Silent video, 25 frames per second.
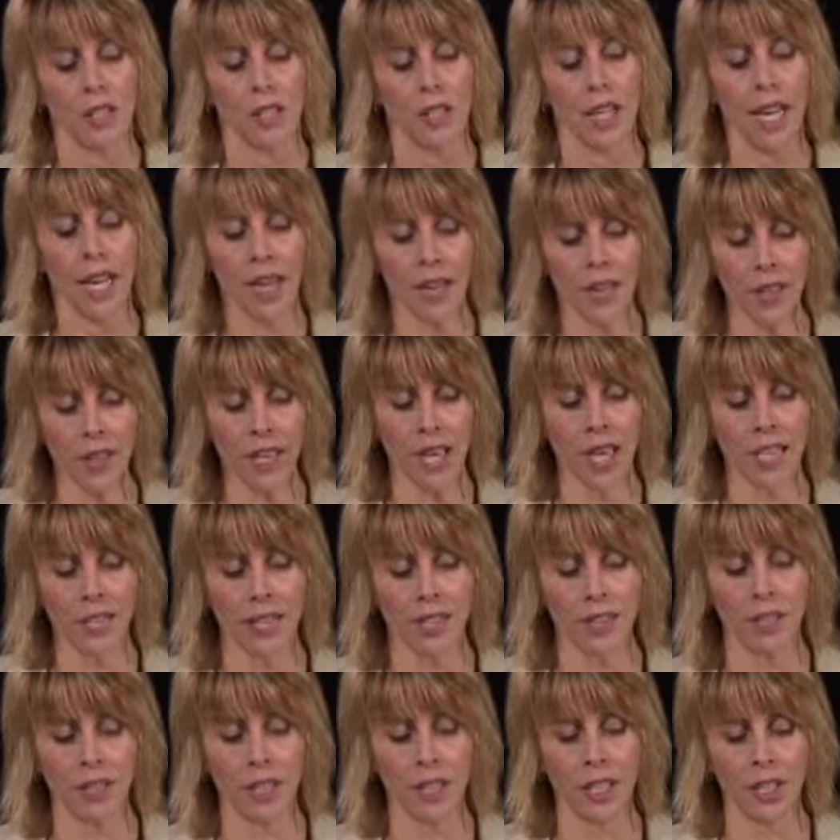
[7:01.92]
in the
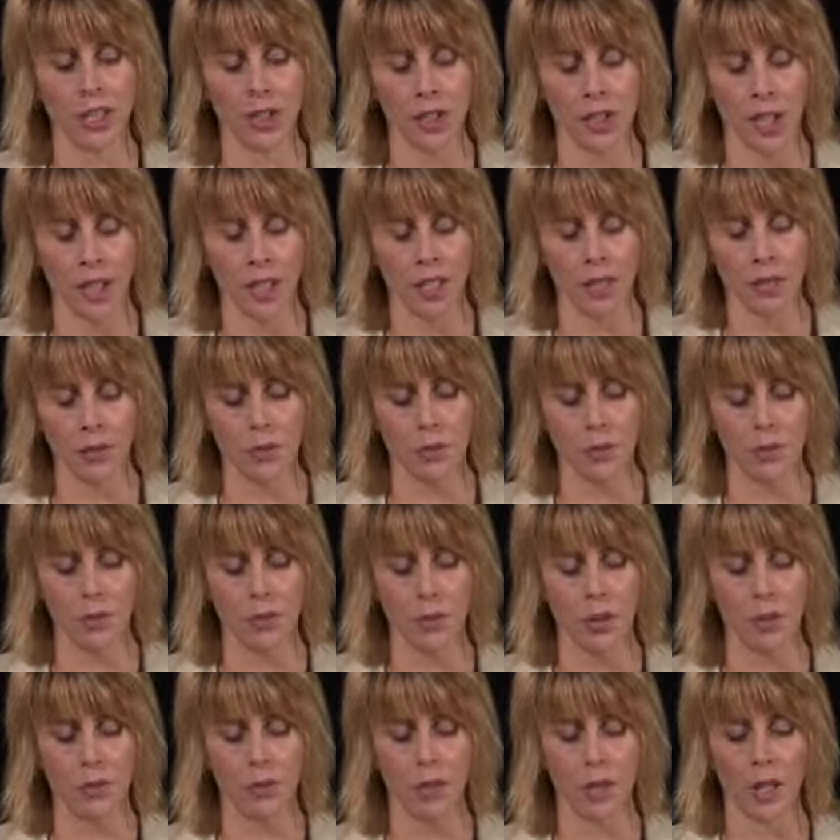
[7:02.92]
case of an exchange of a
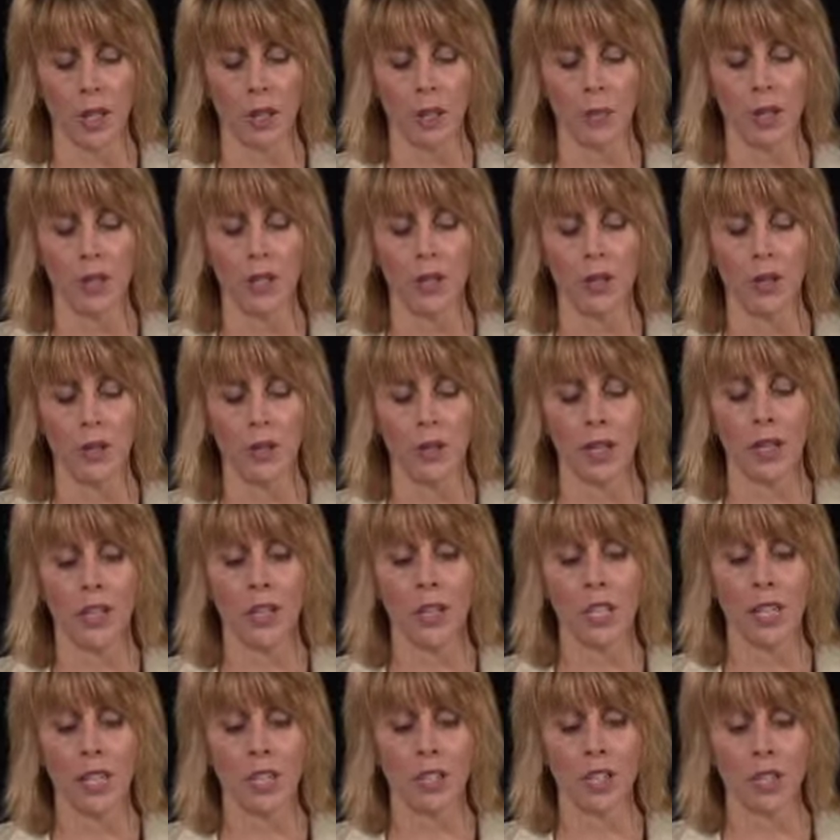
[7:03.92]
deferred variable annuity,
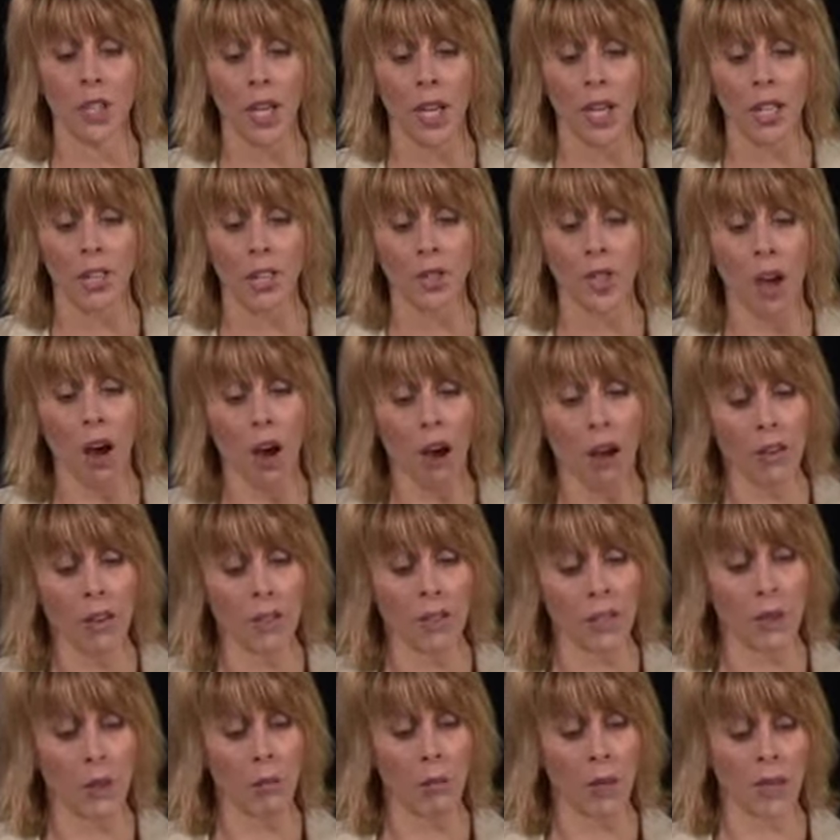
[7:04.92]
the exchange
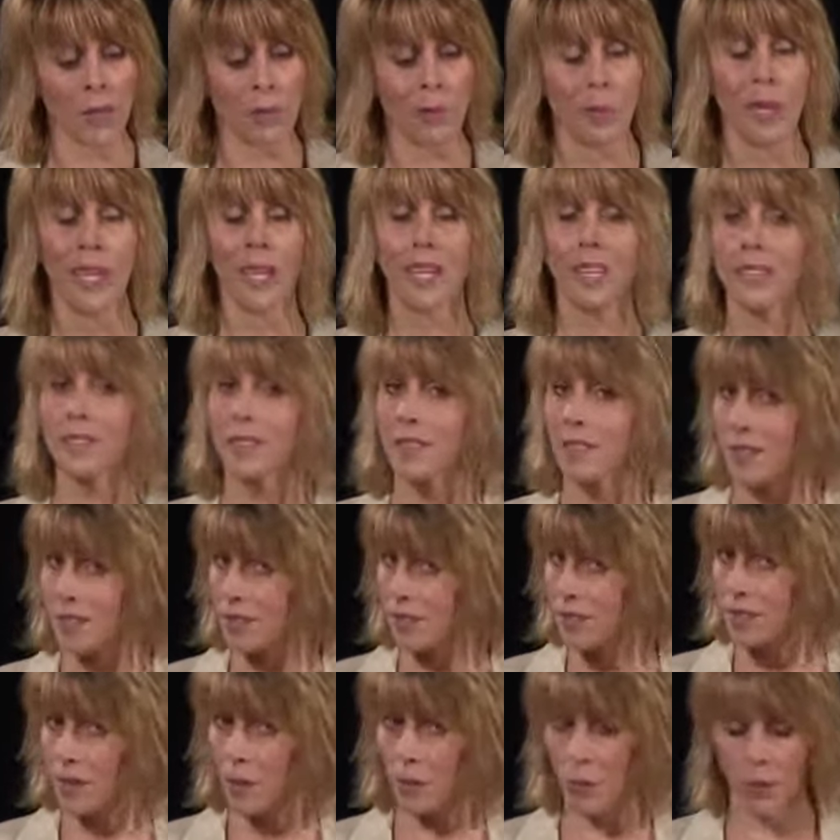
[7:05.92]
also must be
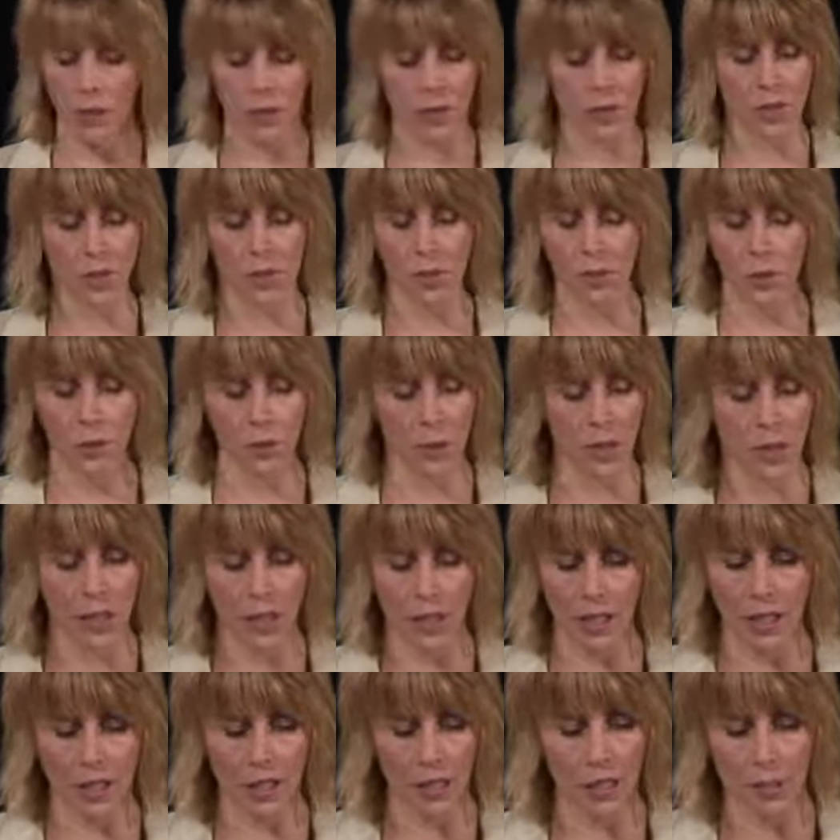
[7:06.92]
consistent with
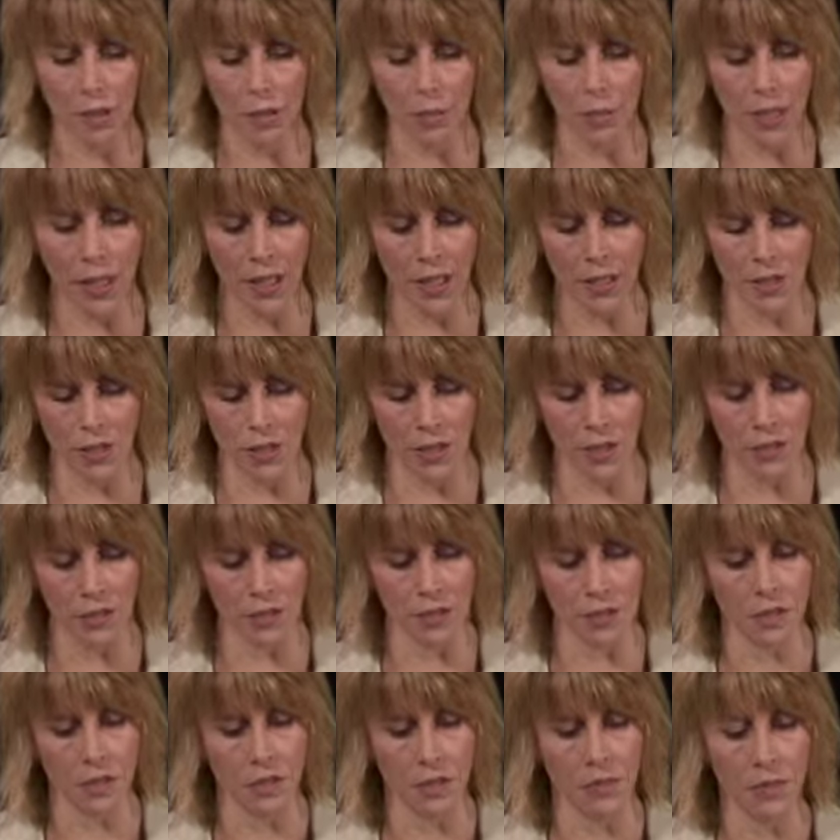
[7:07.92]
suitability
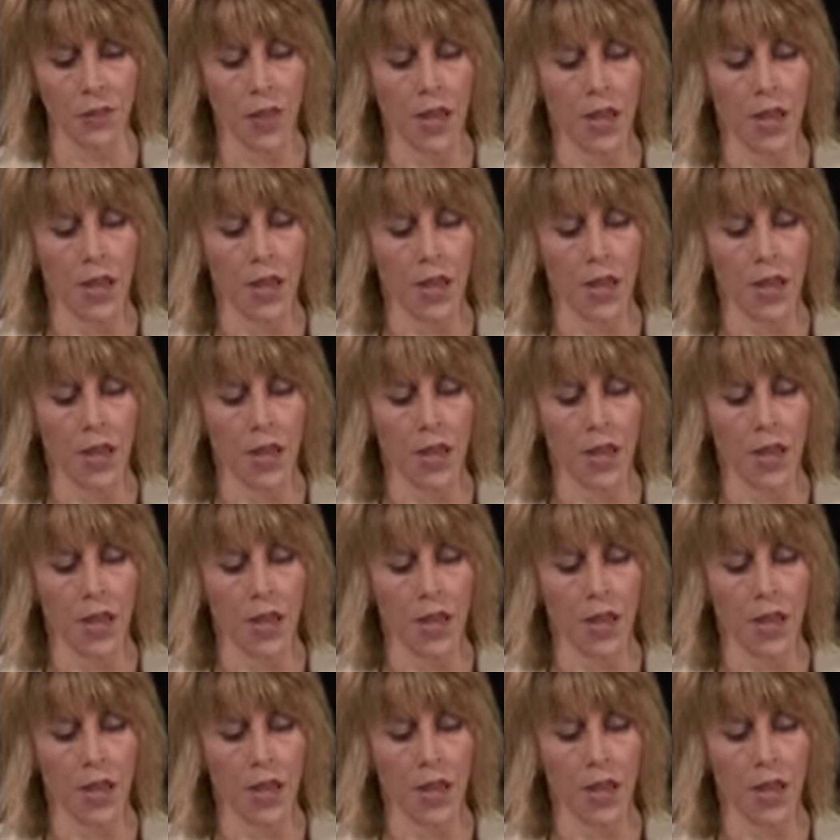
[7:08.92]
determinations,